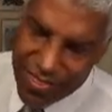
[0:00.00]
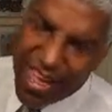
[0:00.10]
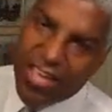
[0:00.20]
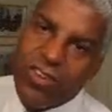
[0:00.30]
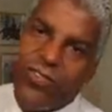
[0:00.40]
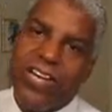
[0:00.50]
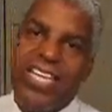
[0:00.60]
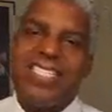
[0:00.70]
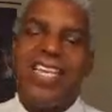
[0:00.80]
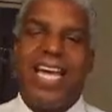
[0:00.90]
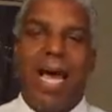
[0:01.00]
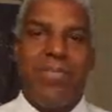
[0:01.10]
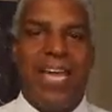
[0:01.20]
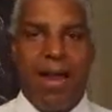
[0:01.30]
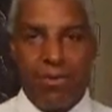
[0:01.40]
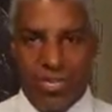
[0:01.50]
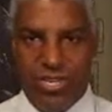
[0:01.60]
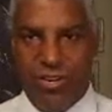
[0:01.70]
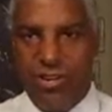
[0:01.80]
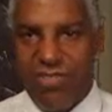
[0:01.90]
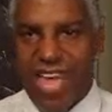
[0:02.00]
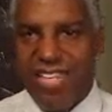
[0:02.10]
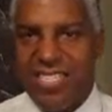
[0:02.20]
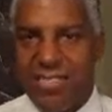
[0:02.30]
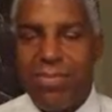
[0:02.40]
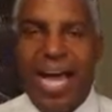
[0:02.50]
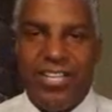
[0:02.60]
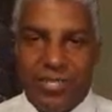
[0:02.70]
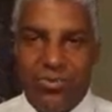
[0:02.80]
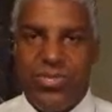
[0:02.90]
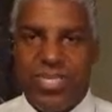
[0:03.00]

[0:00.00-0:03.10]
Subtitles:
Thank you for listening. I'm Cameron Turner, and that's my 2